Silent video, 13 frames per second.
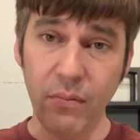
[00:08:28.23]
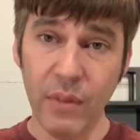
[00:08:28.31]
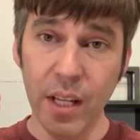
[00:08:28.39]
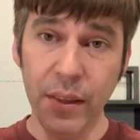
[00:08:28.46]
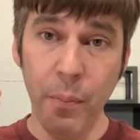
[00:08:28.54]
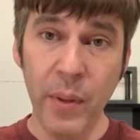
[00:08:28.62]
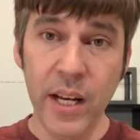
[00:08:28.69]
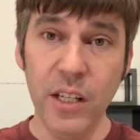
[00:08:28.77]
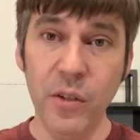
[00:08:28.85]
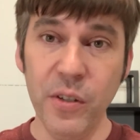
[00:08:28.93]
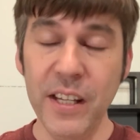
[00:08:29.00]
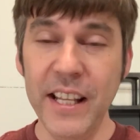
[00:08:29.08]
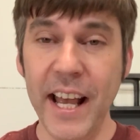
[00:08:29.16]
The minute
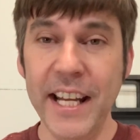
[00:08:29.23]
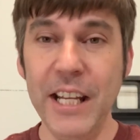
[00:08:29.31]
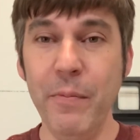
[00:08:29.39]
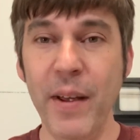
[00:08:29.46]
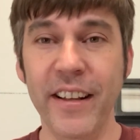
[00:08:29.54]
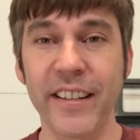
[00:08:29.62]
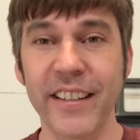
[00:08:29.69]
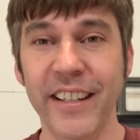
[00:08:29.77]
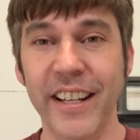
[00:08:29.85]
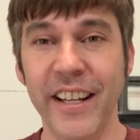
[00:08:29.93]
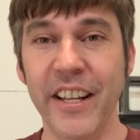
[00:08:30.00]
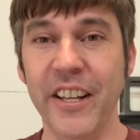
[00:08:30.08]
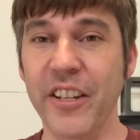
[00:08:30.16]
you see that email,
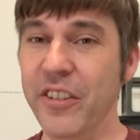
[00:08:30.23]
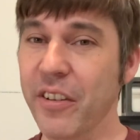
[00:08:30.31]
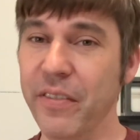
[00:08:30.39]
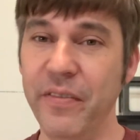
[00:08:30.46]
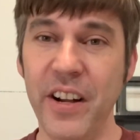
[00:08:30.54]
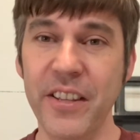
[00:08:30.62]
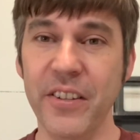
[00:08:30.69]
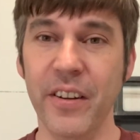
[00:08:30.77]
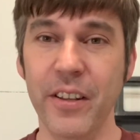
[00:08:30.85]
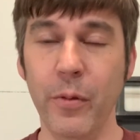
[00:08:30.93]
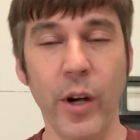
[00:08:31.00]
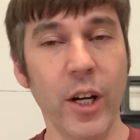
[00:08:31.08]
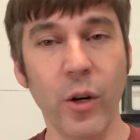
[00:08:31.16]
your funds are
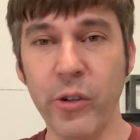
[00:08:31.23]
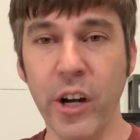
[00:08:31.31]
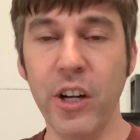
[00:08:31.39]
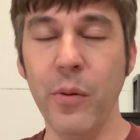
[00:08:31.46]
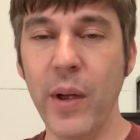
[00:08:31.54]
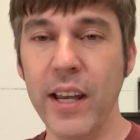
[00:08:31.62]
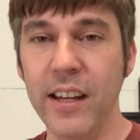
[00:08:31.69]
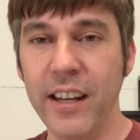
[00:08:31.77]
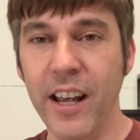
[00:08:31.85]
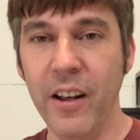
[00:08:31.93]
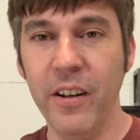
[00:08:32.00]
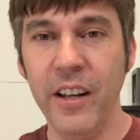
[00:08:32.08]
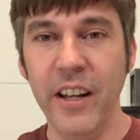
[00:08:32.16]
on the way. Go check your bank
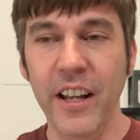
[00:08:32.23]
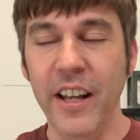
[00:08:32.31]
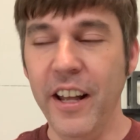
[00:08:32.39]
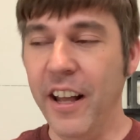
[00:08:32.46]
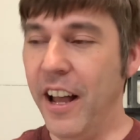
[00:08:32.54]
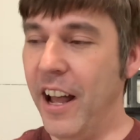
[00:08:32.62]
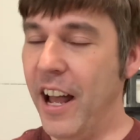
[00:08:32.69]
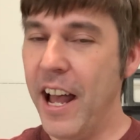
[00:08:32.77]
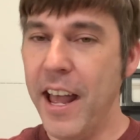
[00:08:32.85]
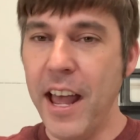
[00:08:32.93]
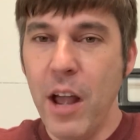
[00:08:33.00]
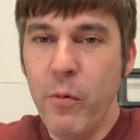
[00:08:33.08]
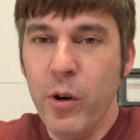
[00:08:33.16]
account. Uh,
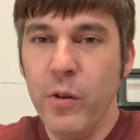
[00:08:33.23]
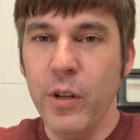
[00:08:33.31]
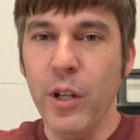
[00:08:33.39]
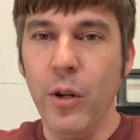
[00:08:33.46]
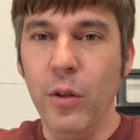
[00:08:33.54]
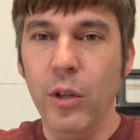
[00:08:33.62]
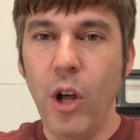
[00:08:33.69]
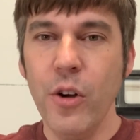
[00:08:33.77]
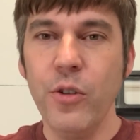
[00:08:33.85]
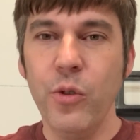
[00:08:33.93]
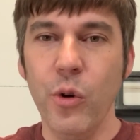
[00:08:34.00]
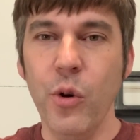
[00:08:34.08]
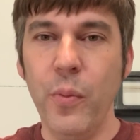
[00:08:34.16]
I, I work with a
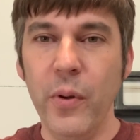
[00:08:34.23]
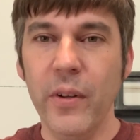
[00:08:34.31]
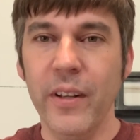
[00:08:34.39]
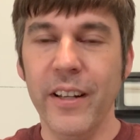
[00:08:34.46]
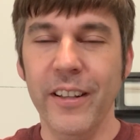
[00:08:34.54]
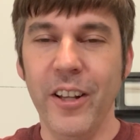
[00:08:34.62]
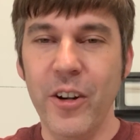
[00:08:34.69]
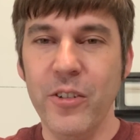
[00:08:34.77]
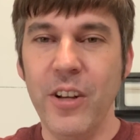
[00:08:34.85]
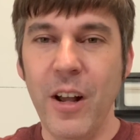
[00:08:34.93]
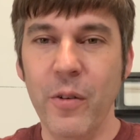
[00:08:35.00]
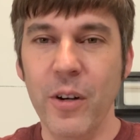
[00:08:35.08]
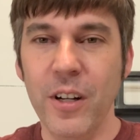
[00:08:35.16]
large group, a large
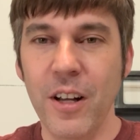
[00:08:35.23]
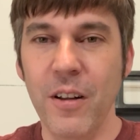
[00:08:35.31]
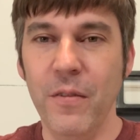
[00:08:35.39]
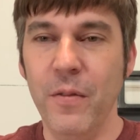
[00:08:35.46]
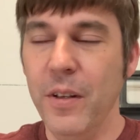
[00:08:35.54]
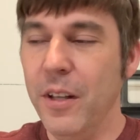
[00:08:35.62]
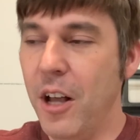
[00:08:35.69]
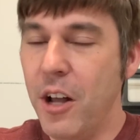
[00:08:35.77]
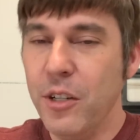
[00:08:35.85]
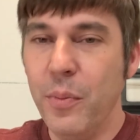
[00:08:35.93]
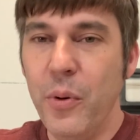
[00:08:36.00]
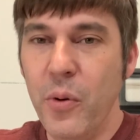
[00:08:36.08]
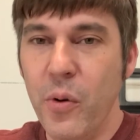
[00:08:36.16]
network of
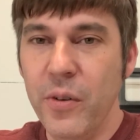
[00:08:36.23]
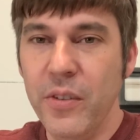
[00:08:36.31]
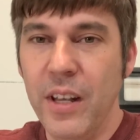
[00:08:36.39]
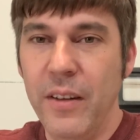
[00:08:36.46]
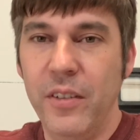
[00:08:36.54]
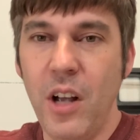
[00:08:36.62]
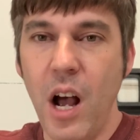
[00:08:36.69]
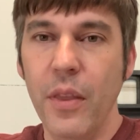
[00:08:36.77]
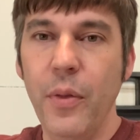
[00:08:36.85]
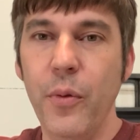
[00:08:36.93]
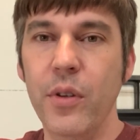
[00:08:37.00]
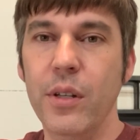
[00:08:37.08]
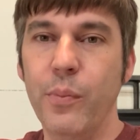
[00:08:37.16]
entrepreneurs that have gone
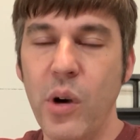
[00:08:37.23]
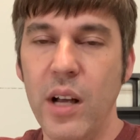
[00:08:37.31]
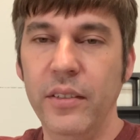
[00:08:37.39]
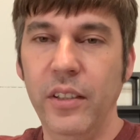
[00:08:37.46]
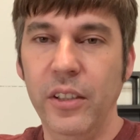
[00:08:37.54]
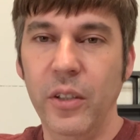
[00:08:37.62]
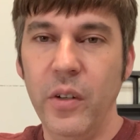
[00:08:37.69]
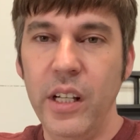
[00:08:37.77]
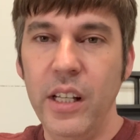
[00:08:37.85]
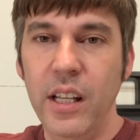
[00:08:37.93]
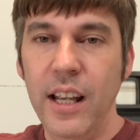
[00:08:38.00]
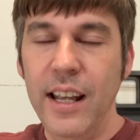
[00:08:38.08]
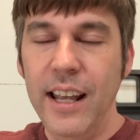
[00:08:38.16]
through this process
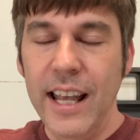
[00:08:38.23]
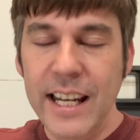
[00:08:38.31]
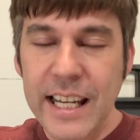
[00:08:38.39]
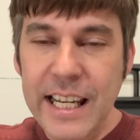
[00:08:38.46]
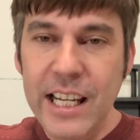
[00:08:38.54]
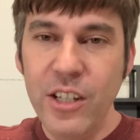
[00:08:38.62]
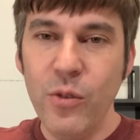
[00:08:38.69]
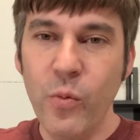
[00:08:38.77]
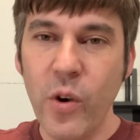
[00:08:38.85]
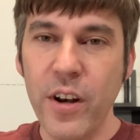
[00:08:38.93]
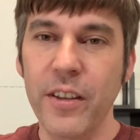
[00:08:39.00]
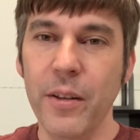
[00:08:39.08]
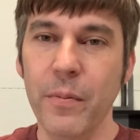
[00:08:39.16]
already. And each
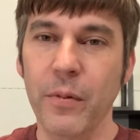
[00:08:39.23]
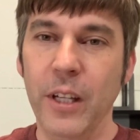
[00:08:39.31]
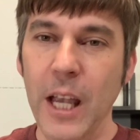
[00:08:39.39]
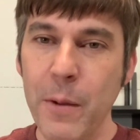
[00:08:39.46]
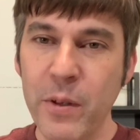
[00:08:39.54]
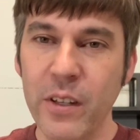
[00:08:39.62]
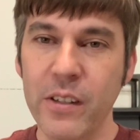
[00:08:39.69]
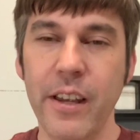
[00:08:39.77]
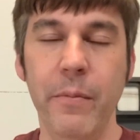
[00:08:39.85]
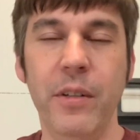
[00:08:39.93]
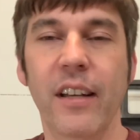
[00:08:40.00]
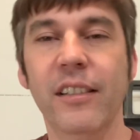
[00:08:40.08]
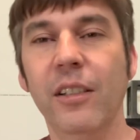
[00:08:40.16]
one of them gave me the
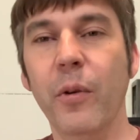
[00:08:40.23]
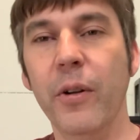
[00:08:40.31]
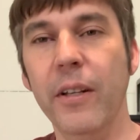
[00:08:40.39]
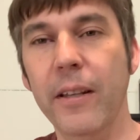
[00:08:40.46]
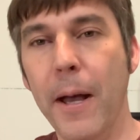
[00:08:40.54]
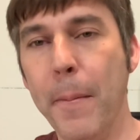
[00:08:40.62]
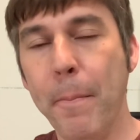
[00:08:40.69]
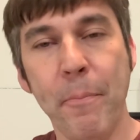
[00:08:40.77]
same testimony that